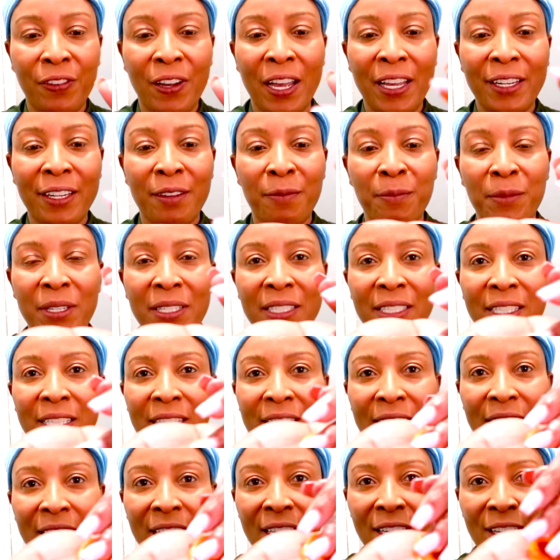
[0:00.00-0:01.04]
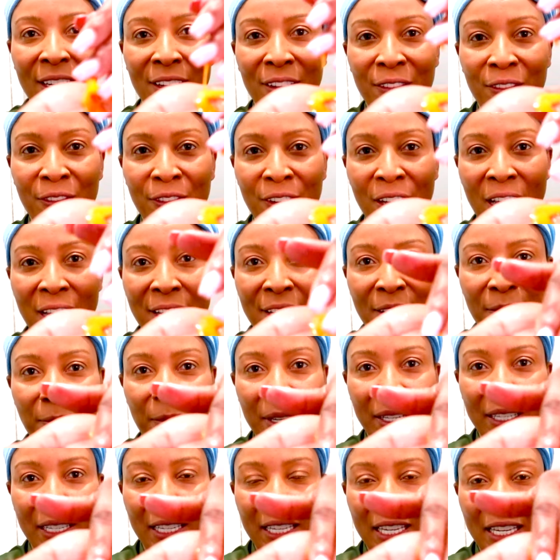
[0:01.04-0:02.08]
vitamin C,
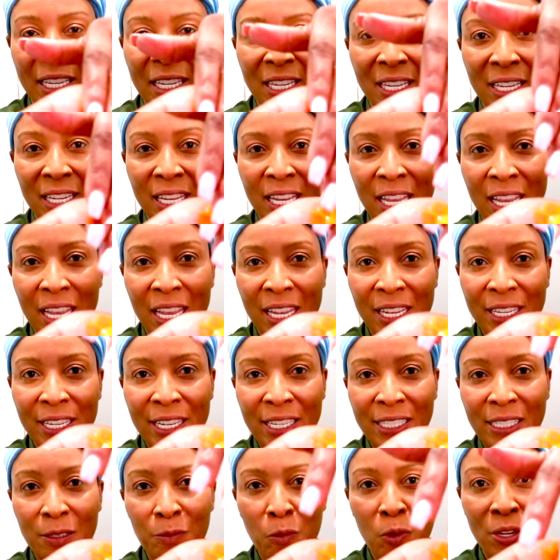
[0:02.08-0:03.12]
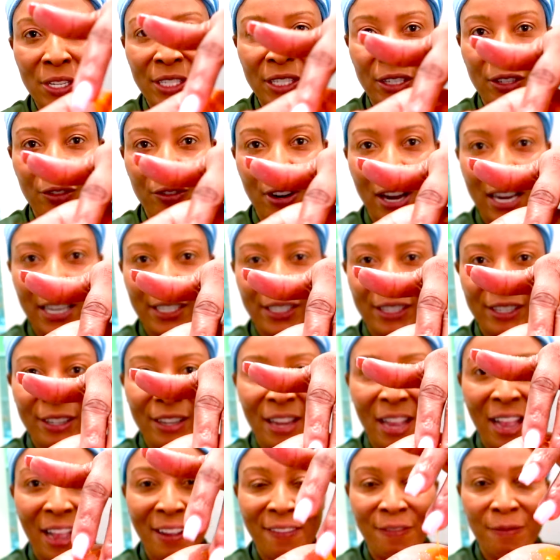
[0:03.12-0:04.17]
vitamin E. This
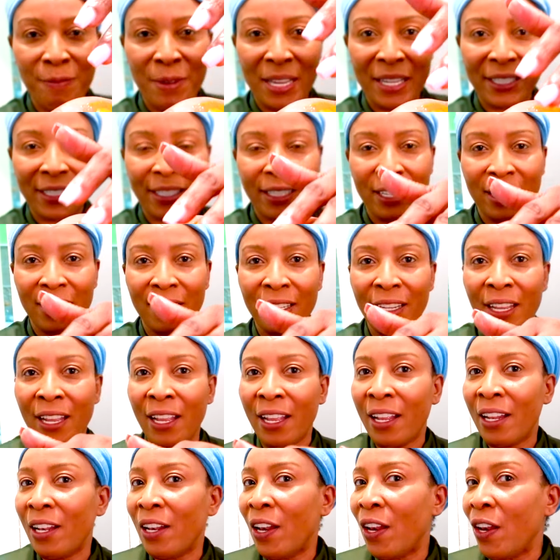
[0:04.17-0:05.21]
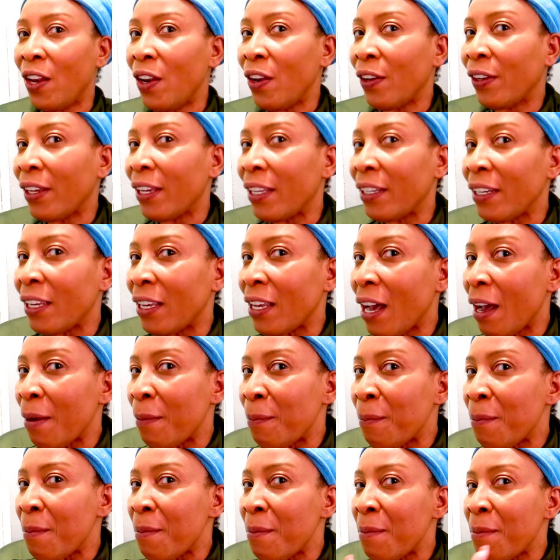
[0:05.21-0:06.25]
moisturizer have my skin looking
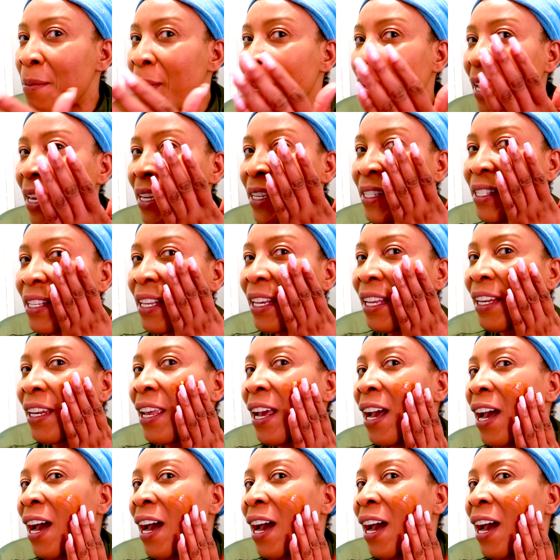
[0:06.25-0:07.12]
amazing.